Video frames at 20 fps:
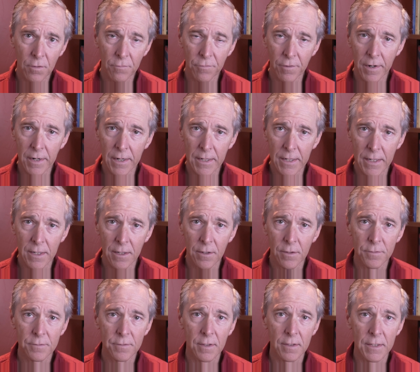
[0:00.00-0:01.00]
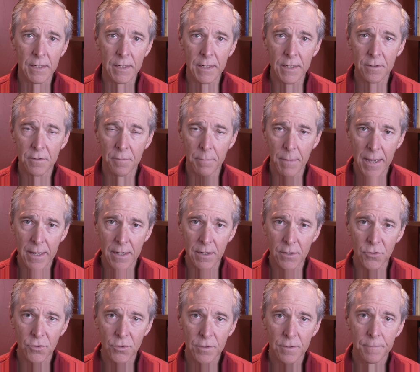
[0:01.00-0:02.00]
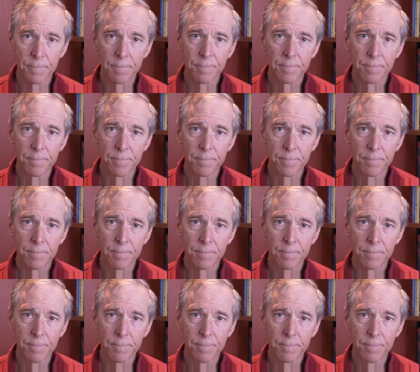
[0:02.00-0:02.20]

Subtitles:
of their ADLs that they need to manage.